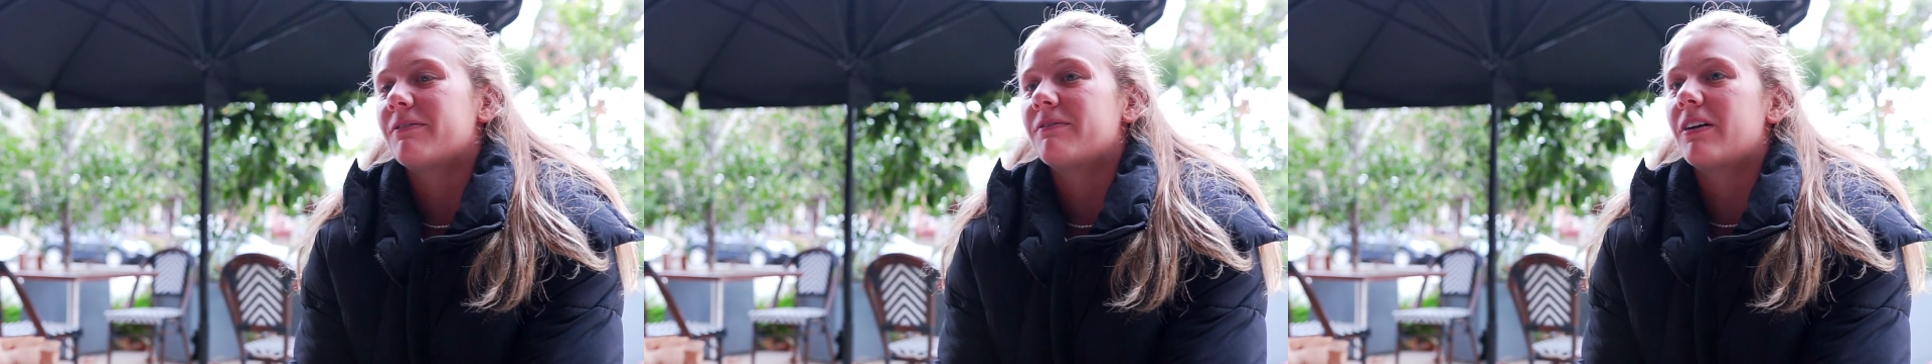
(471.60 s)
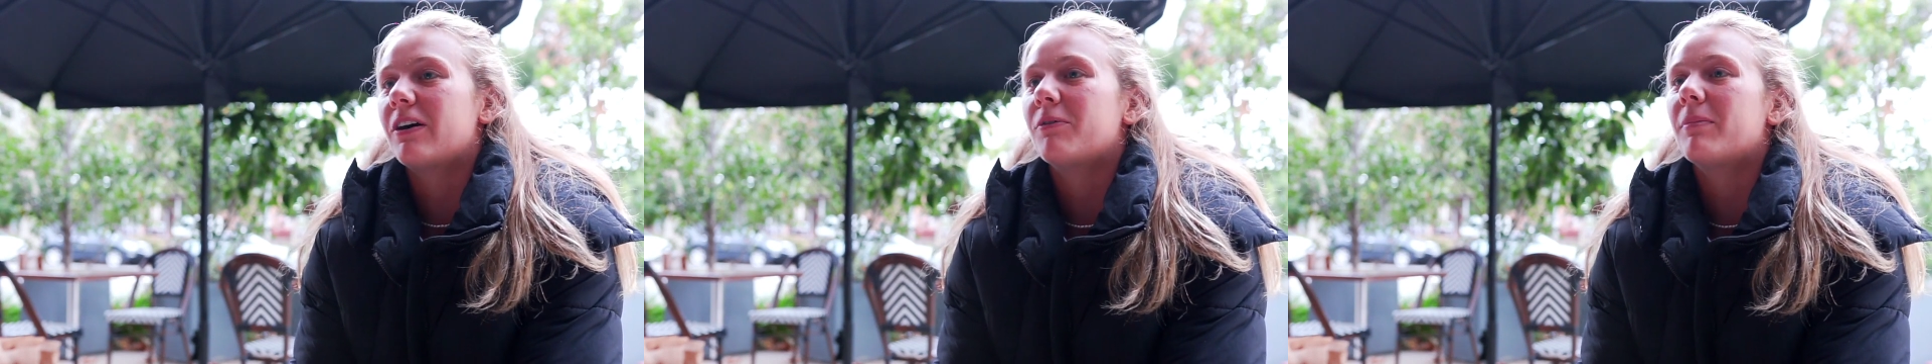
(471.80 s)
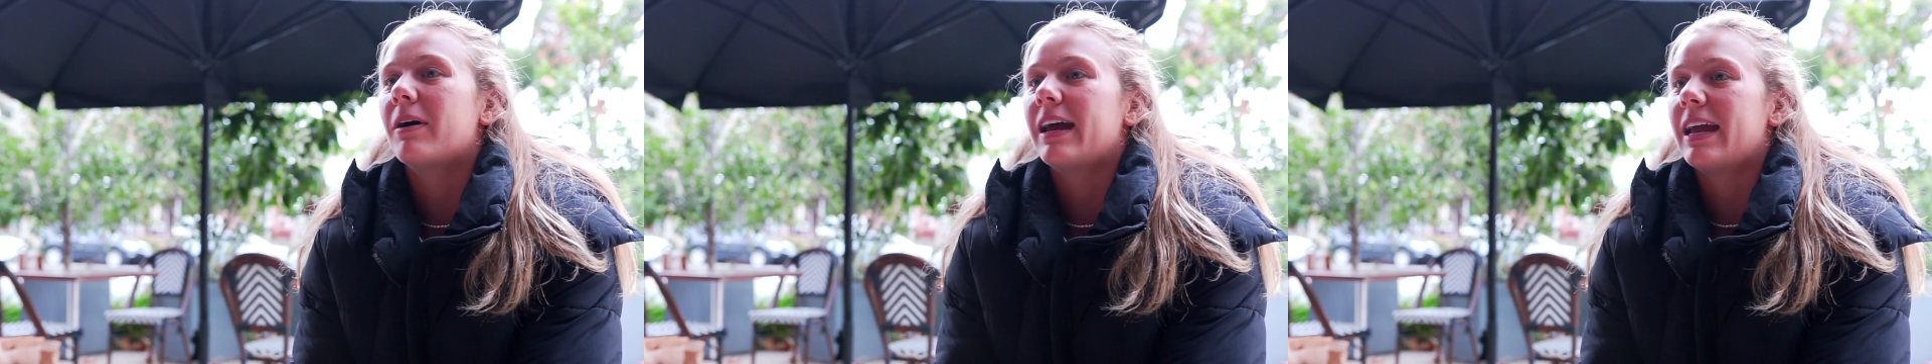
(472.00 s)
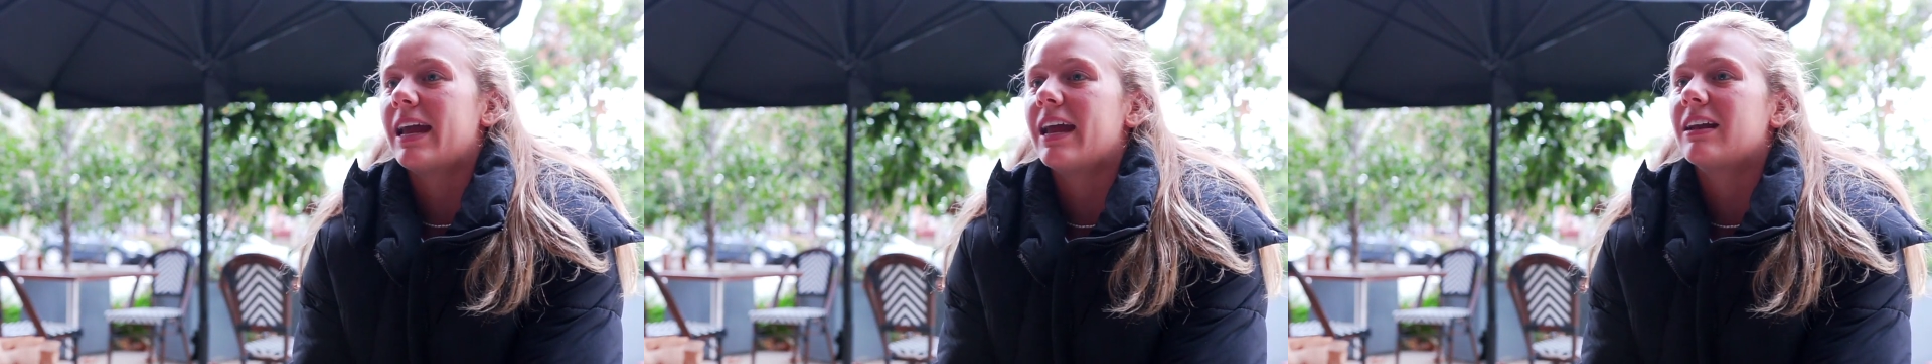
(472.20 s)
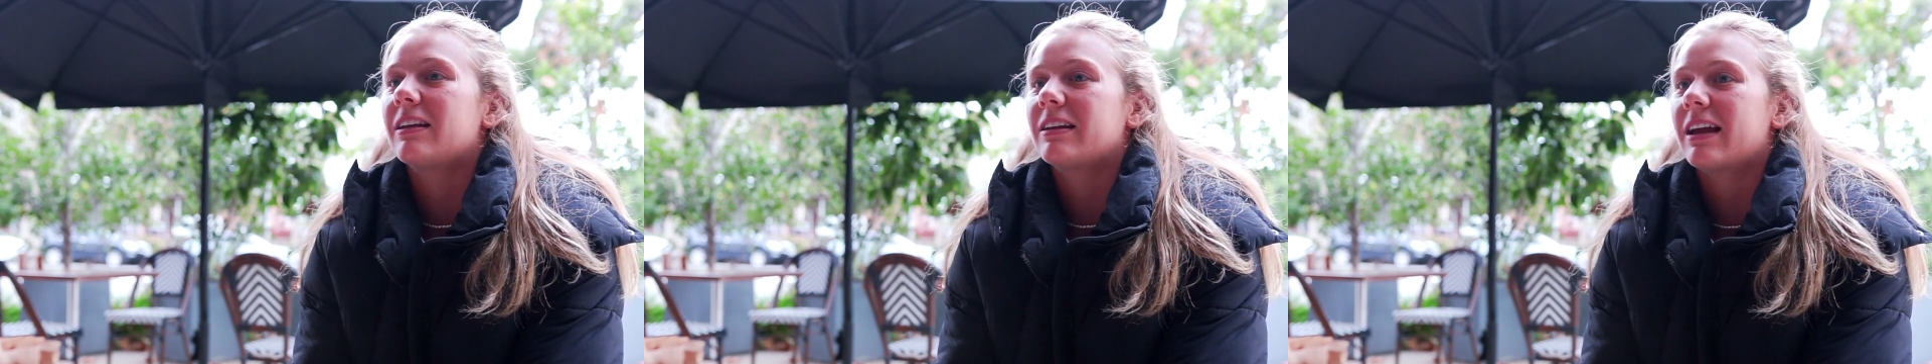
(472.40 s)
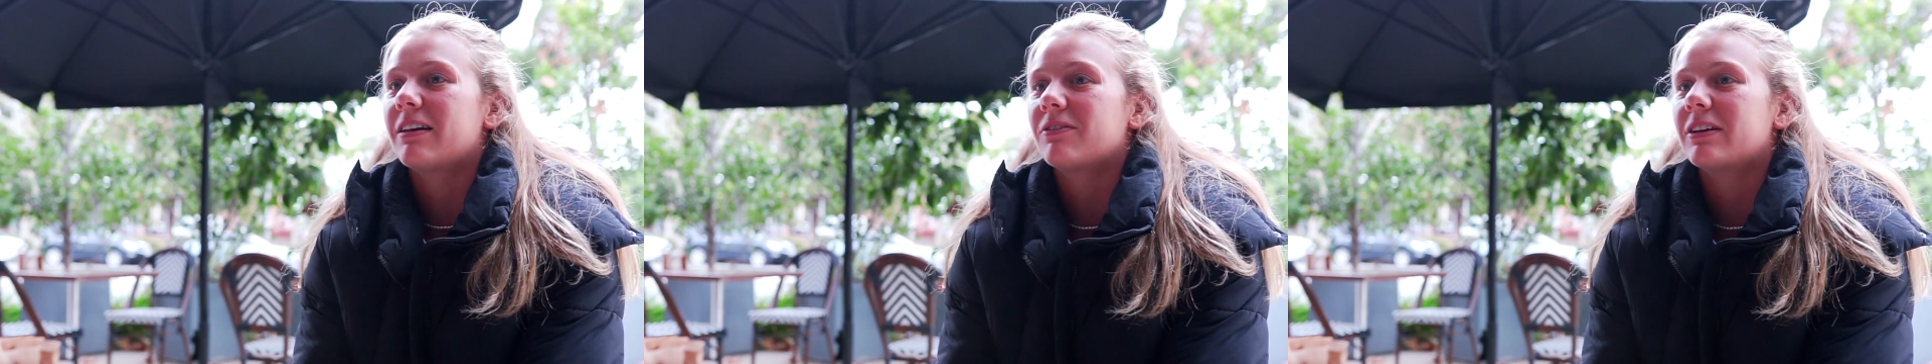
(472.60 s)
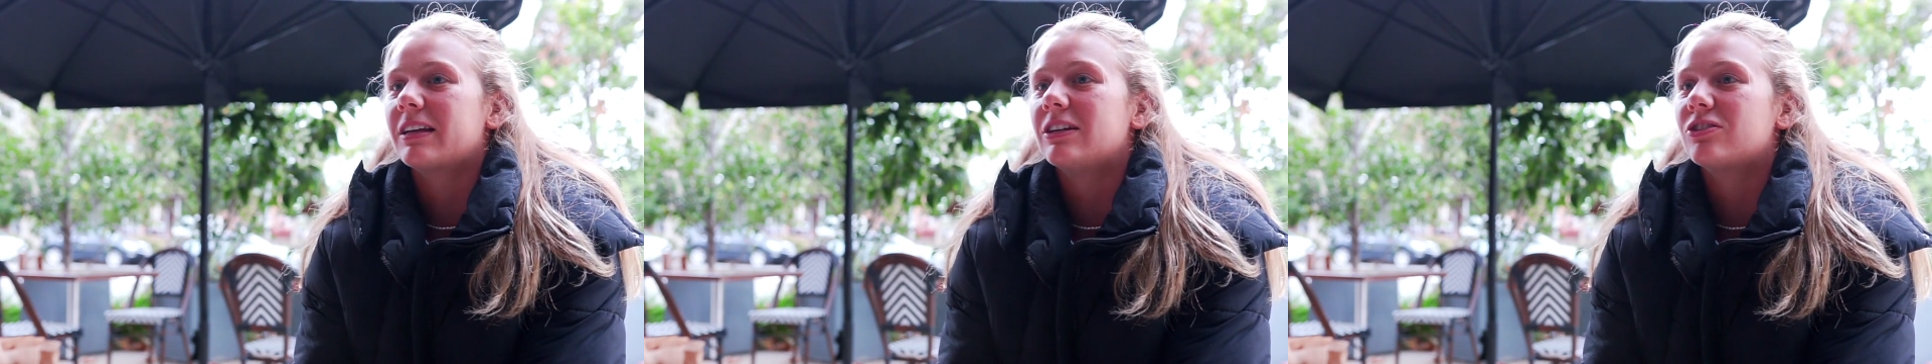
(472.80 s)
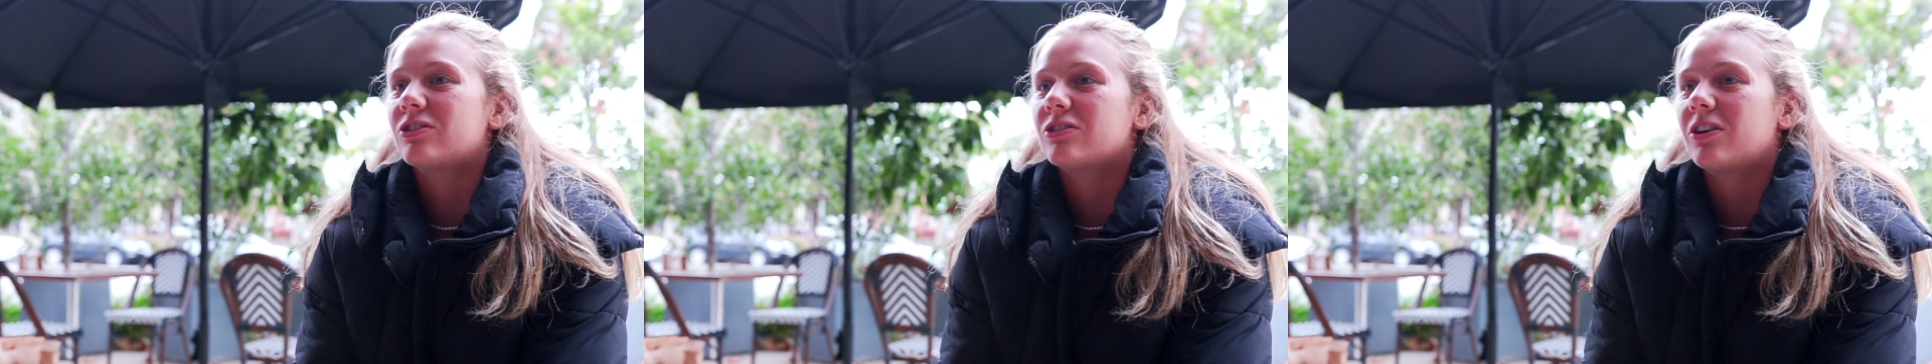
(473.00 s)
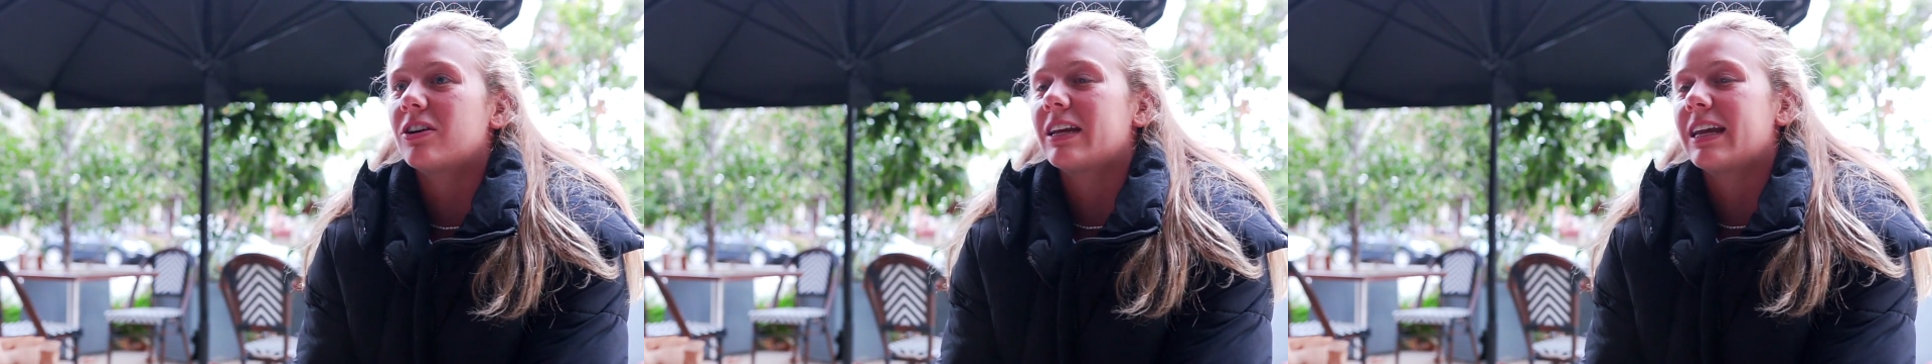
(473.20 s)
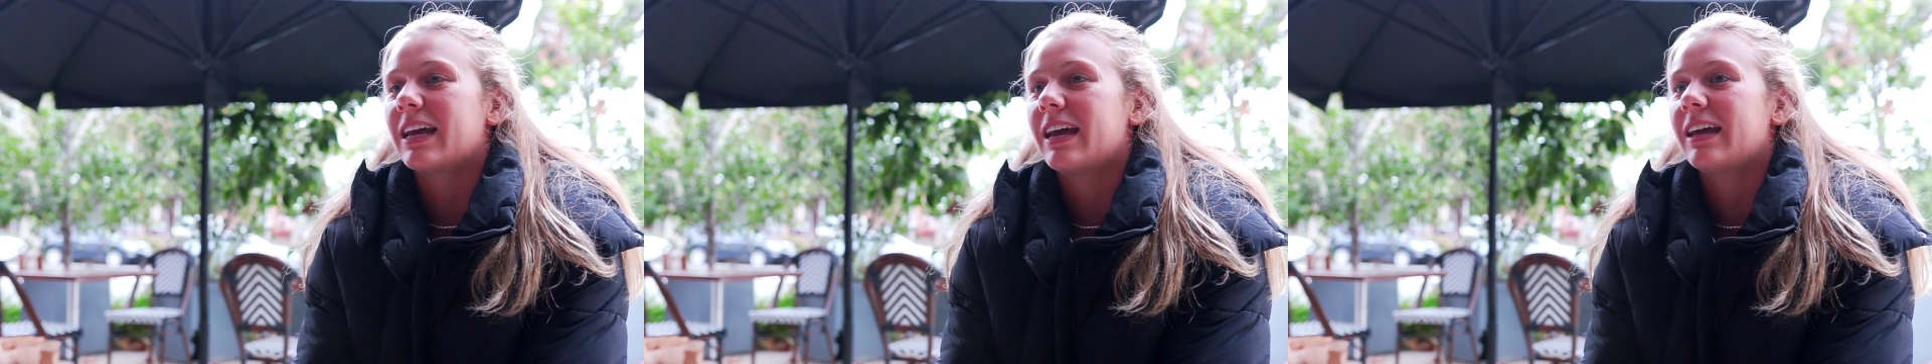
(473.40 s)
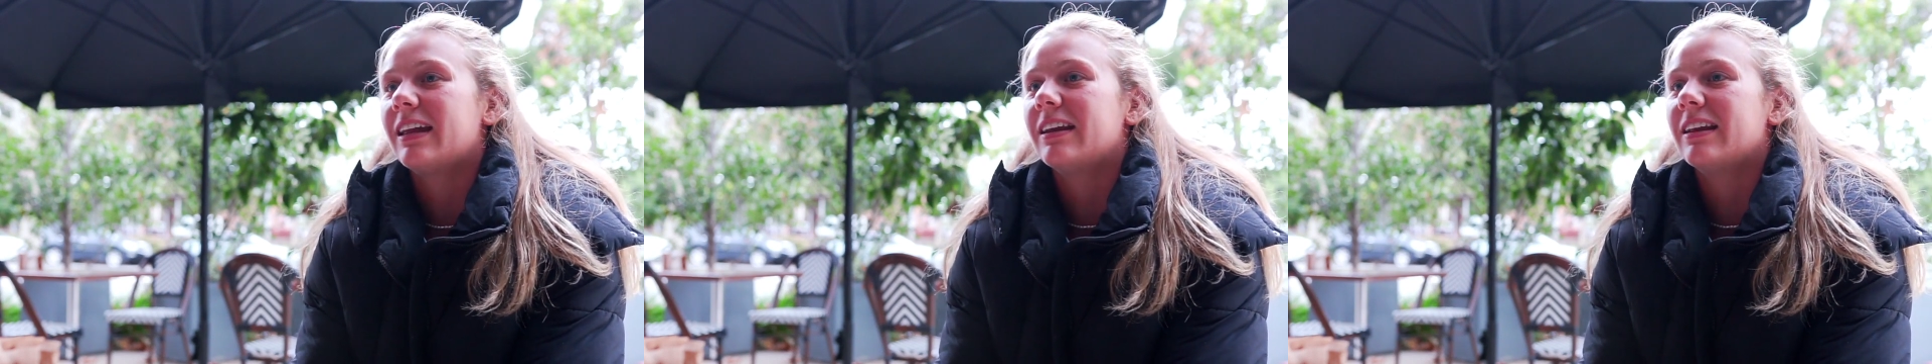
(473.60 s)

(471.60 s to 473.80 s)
felt my hand get really strong again.